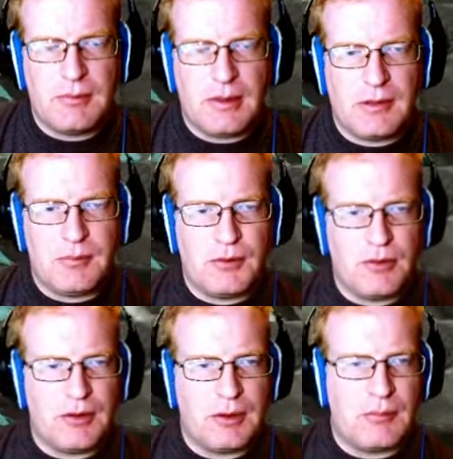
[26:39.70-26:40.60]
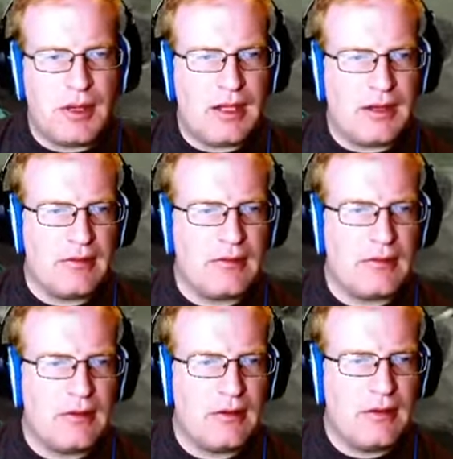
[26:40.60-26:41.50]
make the plutonium pellets.
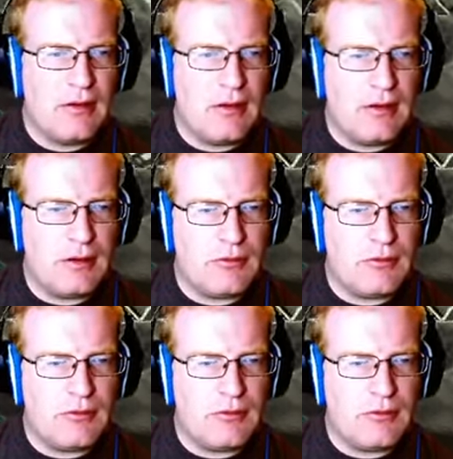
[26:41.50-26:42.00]
Uh, we